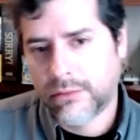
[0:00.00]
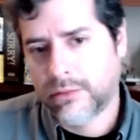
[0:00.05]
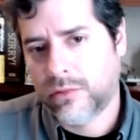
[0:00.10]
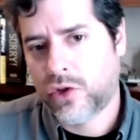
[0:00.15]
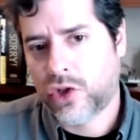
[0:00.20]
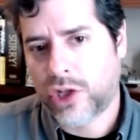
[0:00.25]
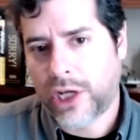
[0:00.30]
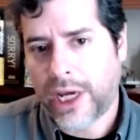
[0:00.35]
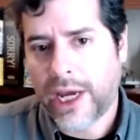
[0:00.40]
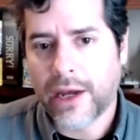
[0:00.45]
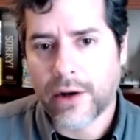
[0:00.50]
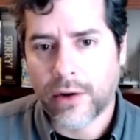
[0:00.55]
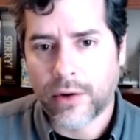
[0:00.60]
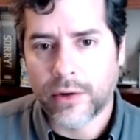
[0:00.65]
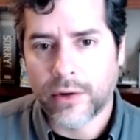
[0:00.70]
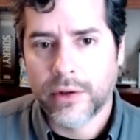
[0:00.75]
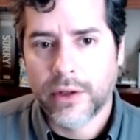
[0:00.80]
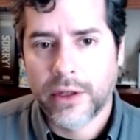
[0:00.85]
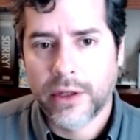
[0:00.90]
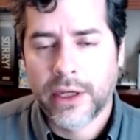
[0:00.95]

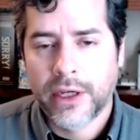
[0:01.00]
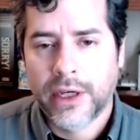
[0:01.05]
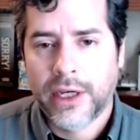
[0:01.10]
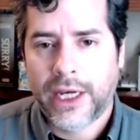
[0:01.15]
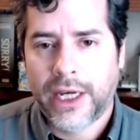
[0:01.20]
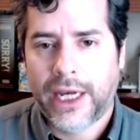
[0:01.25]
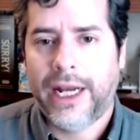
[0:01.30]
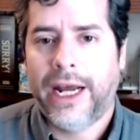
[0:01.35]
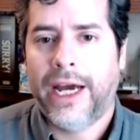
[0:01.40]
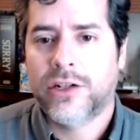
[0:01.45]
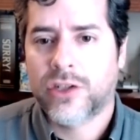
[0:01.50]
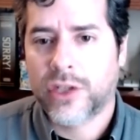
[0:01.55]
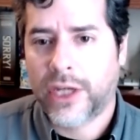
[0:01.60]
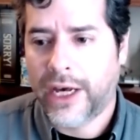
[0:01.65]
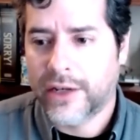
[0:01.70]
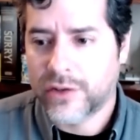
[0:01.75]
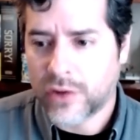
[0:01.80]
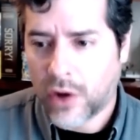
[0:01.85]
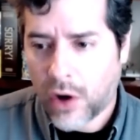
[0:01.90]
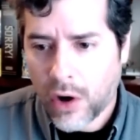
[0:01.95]
channel, it actually
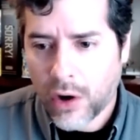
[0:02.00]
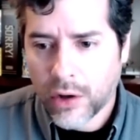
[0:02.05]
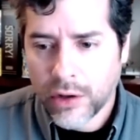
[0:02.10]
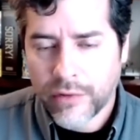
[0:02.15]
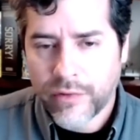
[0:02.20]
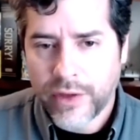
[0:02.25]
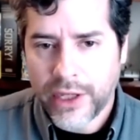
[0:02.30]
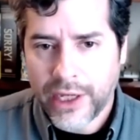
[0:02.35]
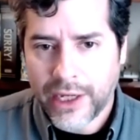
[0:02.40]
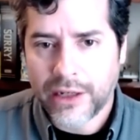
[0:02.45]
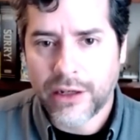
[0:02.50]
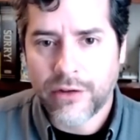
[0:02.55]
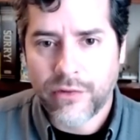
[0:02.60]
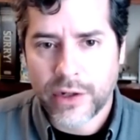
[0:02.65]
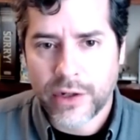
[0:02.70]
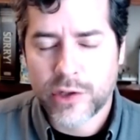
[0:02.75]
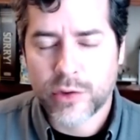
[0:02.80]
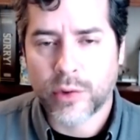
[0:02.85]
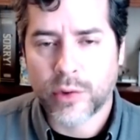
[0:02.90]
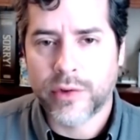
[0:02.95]
has all of the
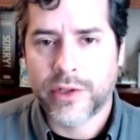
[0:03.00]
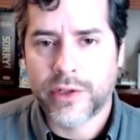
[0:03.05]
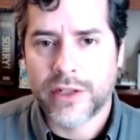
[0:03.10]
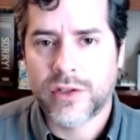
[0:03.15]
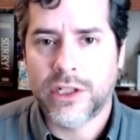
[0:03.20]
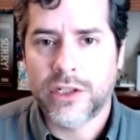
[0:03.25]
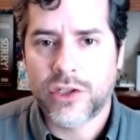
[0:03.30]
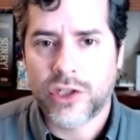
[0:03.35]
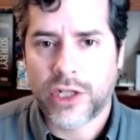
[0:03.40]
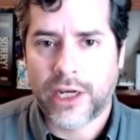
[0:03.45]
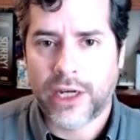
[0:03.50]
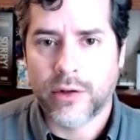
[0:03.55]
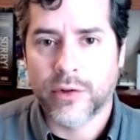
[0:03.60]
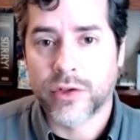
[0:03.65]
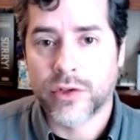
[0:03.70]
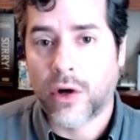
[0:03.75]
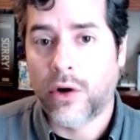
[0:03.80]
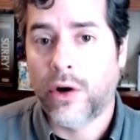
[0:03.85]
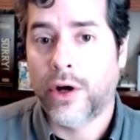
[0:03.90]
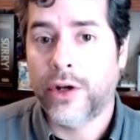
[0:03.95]
individual Disney
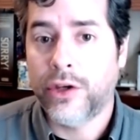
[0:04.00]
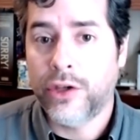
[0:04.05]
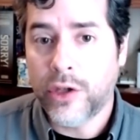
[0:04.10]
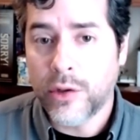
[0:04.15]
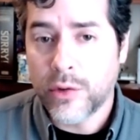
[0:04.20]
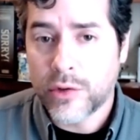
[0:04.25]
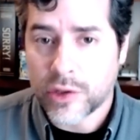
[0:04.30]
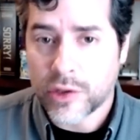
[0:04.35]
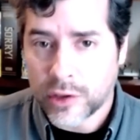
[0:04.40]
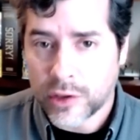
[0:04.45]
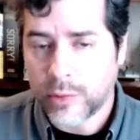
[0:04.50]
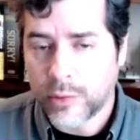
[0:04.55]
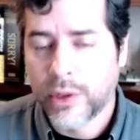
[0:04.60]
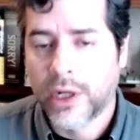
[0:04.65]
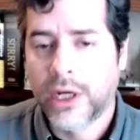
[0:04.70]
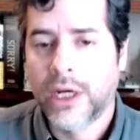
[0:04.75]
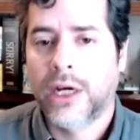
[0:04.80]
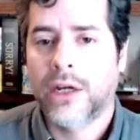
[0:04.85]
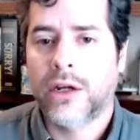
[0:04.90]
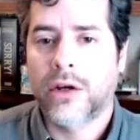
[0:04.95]
channels on YouTube
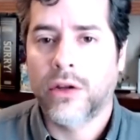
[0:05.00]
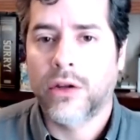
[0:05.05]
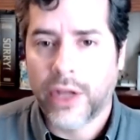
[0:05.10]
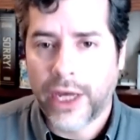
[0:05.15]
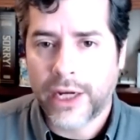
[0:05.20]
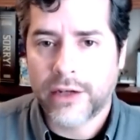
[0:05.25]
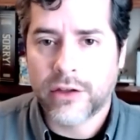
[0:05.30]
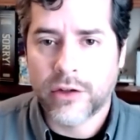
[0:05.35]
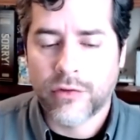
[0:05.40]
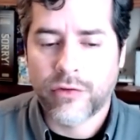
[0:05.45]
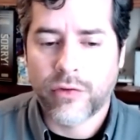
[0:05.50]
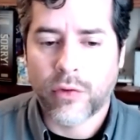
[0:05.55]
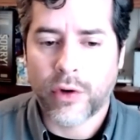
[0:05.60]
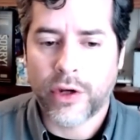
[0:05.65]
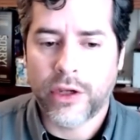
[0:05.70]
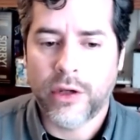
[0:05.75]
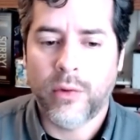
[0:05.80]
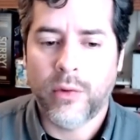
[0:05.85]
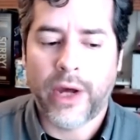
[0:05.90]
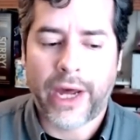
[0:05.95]
collected for
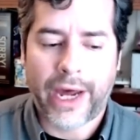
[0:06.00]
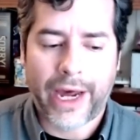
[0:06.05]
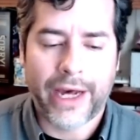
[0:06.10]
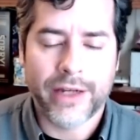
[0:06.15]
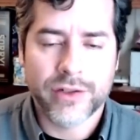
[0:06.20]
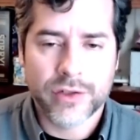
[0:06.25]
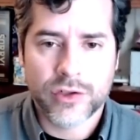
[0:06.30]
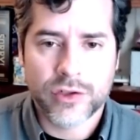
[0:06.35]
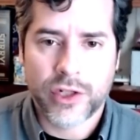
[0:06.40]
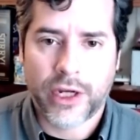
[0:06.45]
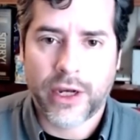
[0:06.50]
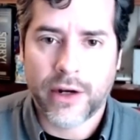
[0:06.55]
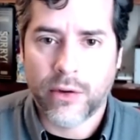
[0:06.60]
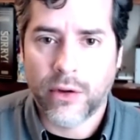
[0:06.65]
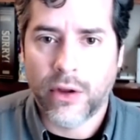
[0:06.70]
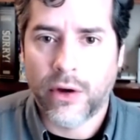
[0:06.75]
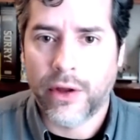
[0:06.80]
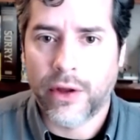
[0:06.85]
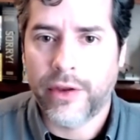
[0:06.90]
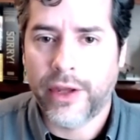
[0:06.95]
you as a channel
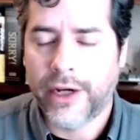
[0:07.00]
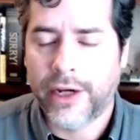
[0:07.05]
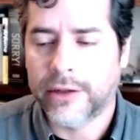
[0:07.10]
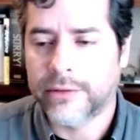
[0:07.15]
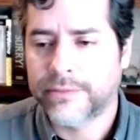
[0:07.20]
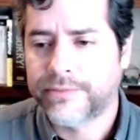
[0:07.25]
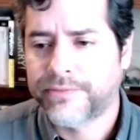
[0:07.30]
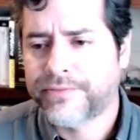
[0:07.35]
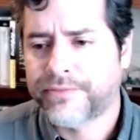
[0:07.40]
on there.